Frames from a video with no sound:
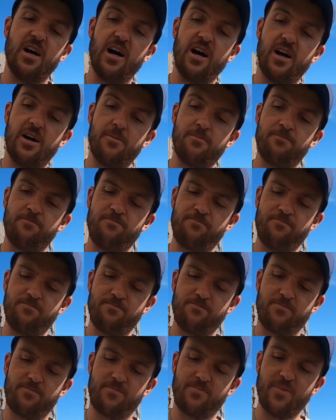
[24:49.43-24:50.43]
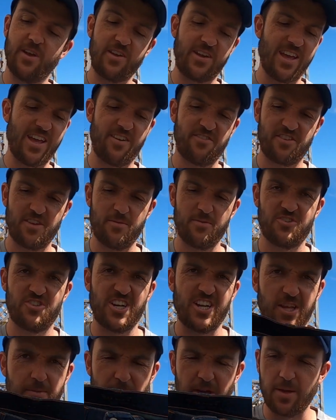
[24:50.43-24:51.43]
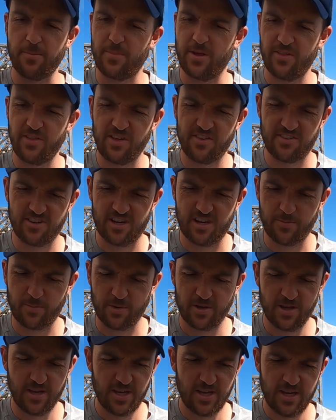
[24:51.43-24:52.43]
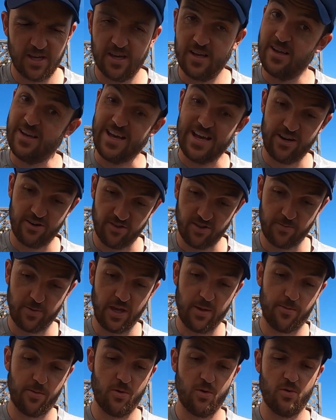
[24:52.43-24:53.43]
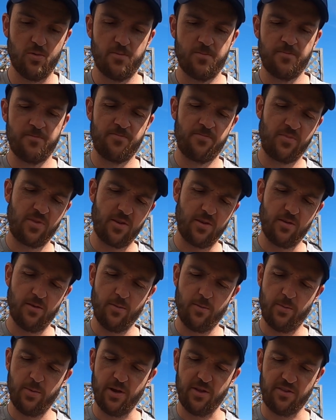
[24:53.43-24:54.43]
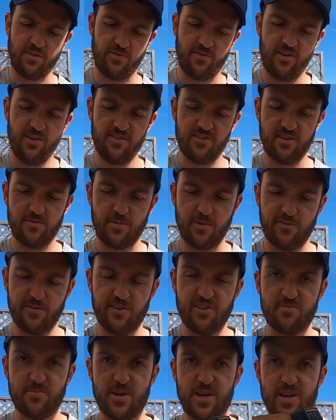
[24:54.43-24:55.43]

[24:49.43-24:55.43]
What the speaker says: Again, I've seen Chatty Pete pick these up and other people. But these are my first